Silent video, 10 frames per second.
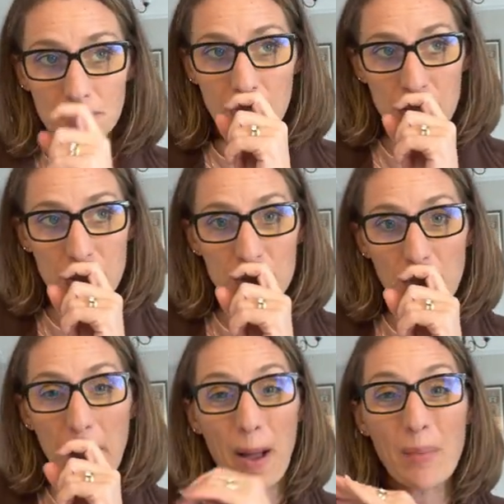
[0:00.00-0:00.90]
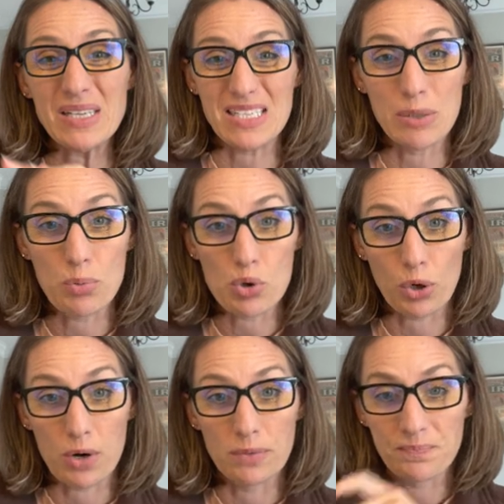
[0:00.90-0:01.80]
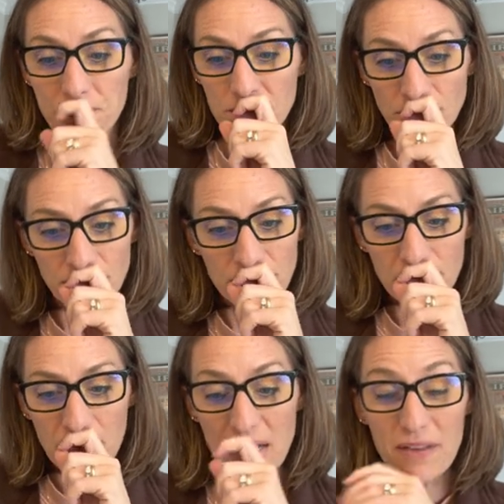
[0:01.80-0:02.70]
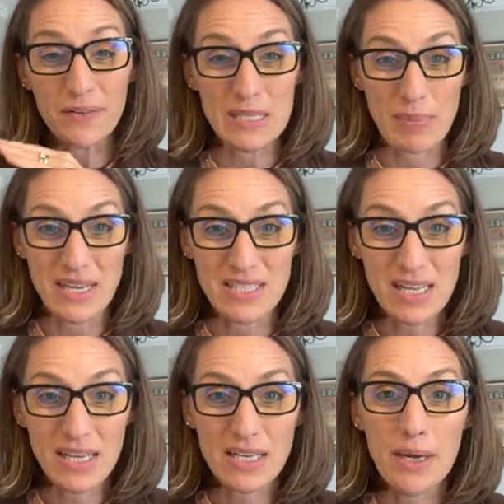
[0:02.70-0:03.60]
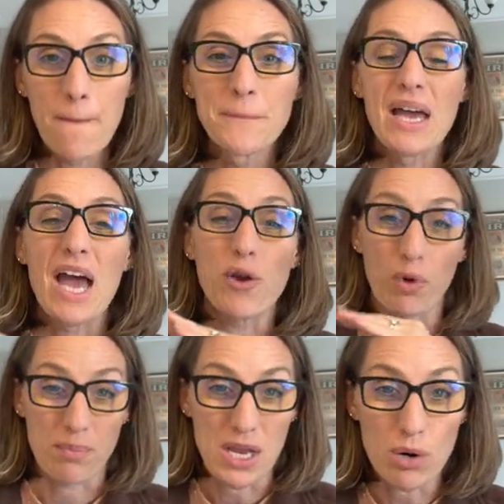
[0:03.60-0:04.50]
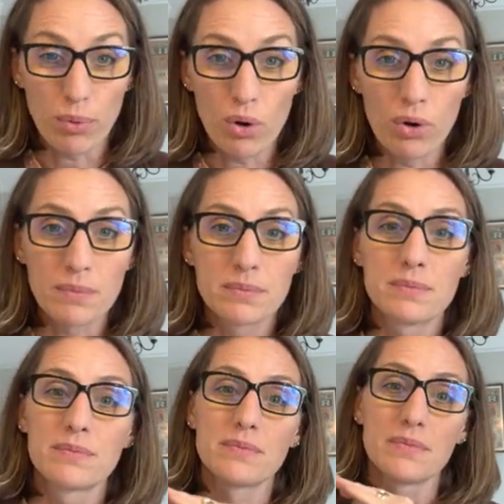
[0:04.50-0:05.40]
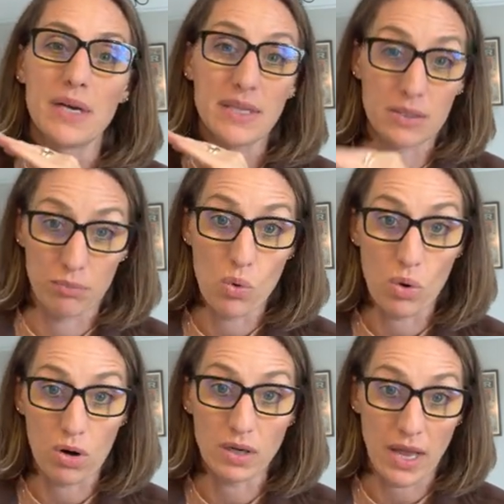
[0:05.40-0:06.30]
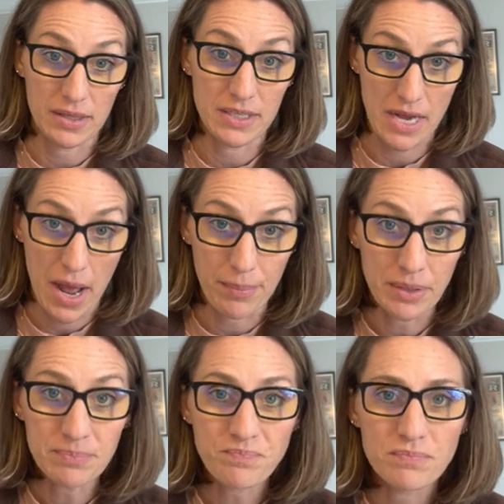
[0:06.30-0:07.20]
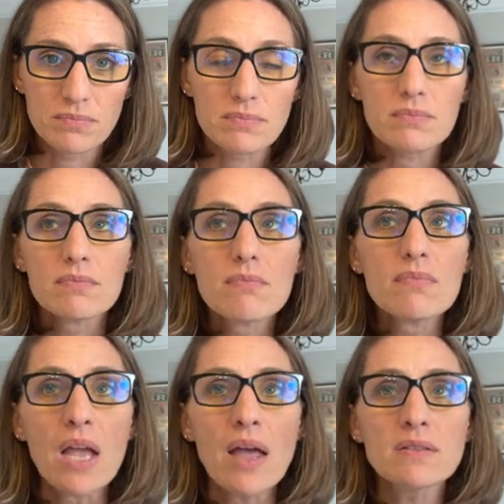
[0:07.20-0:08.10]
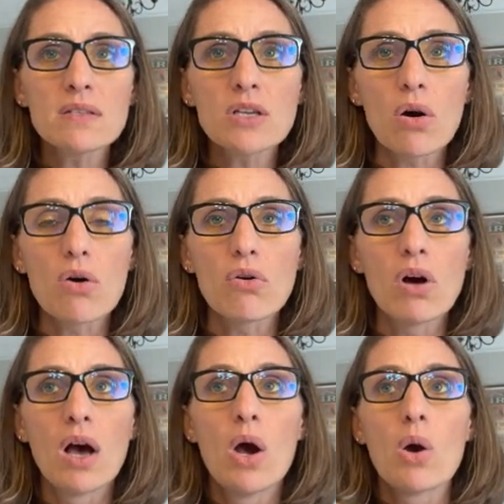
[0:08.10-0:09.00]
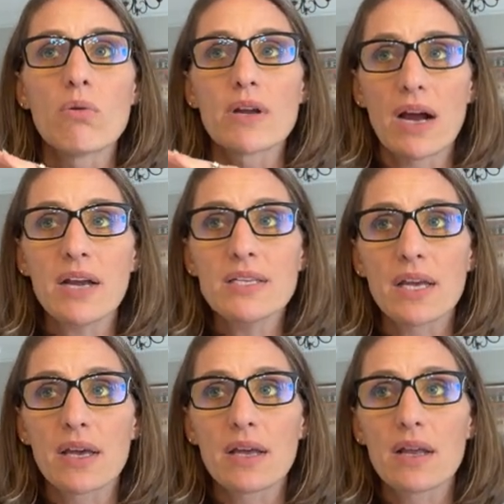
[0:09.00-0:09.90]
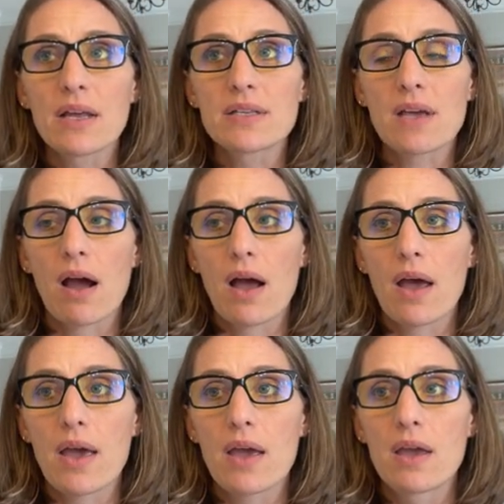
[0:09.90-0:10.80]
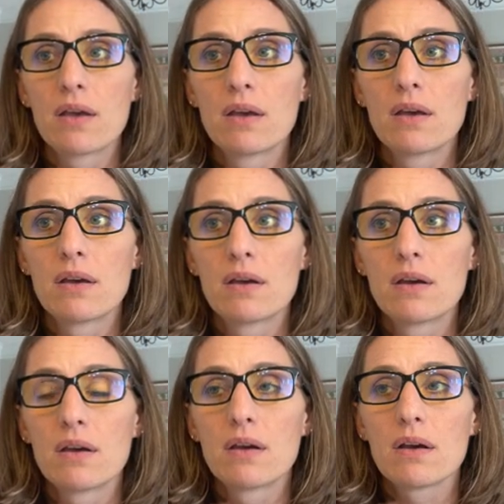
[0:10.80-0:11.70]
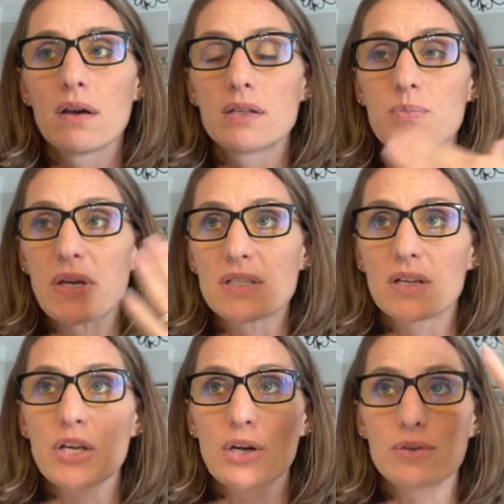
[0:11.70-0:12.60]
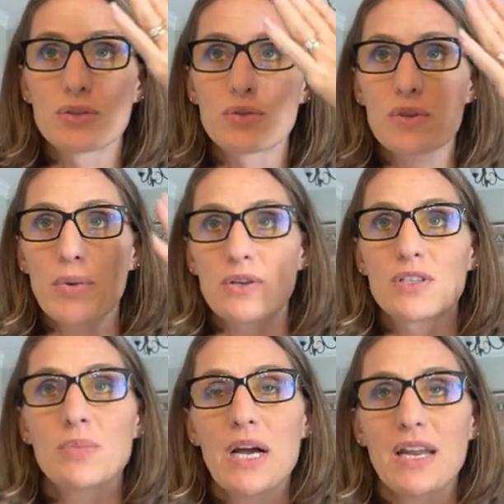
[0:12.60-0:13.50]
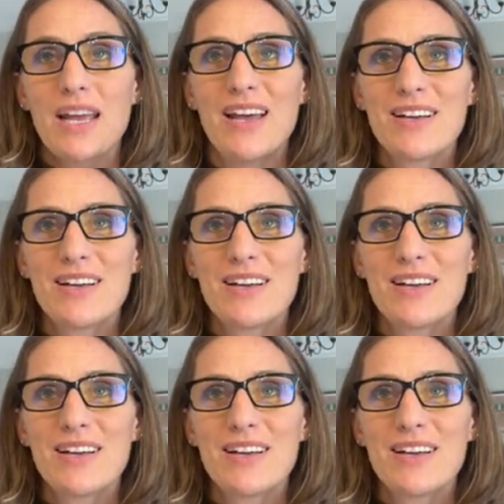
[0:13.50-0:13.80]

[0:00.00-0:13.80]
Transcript: Excuse me, I'm a simple girl. And if it's basic and repeatable, it's more likely to happen. And so what I did is I, it basically goes through the parts of the body.